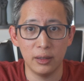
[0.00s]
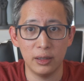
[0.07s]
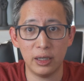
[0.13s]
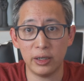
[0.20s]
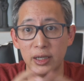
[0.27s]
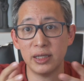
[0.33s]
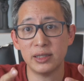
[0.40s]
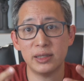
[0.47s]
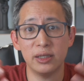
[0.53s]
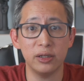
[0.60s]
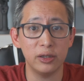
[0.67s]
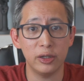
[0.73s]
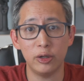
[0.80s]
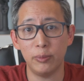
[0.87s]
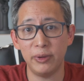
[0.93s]
There is
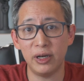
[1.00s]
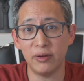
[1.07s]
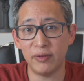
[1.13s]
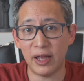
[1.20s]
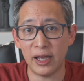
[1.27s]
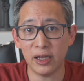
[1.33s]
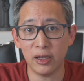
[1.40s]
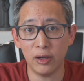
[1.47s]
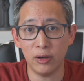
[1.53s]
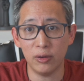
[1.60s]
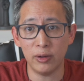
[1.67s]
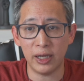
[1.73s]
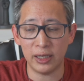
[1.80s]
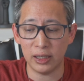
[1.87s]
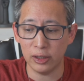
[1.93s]
still a little bit of
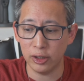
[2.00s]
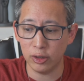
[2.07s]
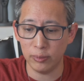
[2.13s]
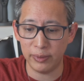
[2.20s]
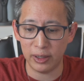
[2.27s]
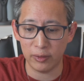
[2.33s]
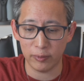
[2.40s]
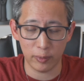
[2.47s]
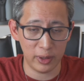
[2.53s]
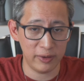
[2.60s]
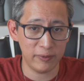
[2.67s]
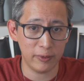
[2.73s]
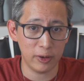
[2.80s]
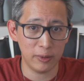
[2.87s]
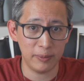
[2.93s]
echo and a little bit of
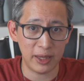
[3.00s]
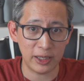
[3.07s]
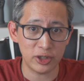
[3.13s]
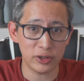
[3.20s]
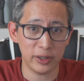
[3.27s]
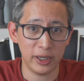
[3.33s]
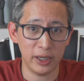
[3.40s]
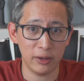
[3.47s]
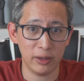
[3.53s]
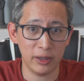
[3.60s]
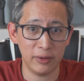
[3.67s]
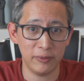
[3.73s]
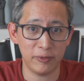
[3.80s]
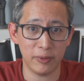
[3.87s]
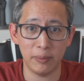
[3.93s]
reverb that you're
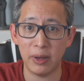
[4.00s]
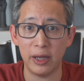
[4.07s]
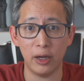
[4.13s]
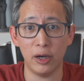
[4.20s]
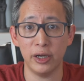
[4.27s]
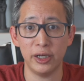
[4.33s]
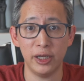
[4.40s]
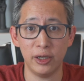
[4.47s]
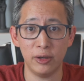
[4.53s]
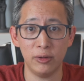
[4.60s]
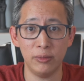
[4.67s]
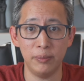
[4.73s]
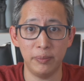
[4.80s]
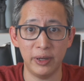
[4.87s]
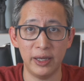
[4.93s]
hearing from my
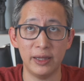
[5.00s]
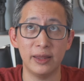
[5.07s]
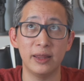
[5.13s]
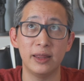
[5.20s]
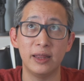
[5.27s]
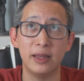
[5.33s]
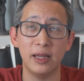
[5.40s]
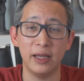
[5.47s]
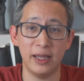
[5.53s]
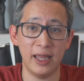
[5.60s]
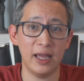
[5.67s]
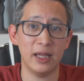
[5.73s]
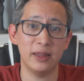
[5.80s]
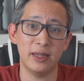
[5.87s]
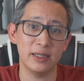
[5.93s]
audio, but
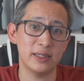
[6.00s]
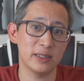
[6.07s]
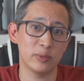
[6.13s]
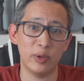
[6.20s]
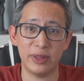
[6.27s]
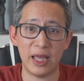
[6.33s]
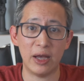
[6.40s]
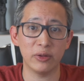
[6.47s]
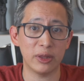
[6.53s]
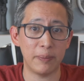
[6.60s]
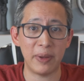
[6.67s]
again, this is without the